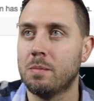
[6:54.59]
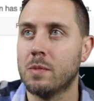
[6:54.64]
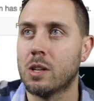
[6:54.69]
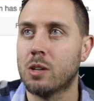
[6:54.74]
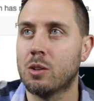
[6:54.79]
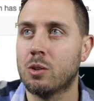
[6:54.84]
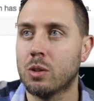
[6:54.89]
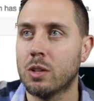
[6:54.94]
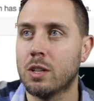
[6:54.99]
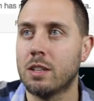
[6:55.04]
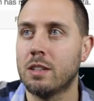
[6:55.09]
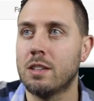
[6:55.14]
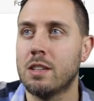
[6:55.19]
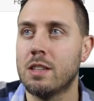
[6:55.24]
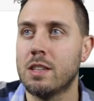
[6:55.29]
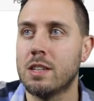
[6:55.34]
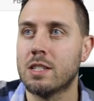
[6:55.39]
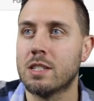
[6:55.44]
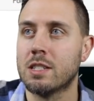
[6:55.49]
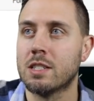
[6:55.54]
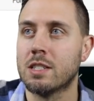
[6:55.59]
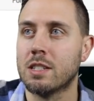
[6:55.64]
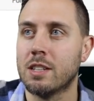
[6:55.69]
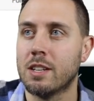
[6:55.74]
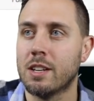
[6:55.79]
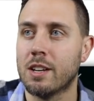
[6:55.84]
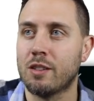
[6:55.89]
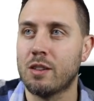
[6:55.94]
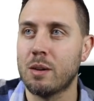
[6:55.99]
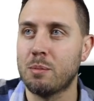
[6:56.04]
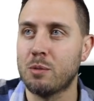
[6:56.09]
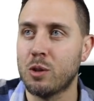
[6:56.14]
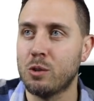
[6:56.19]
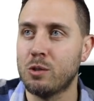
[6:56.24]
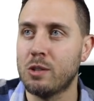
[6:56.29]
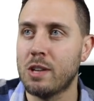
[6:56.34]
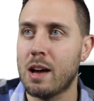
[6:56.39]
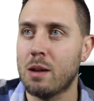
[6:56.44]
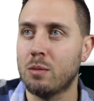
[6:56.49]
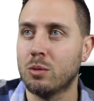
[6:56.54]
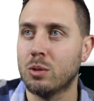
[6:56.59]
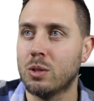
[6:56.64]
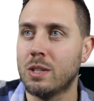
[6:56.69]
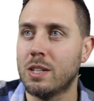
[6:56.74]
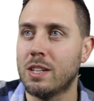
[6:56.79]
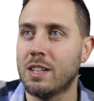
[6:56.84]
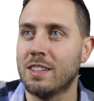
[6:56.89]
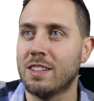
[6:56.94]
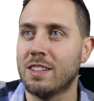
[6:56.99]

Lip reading: according to this crypto tabloid.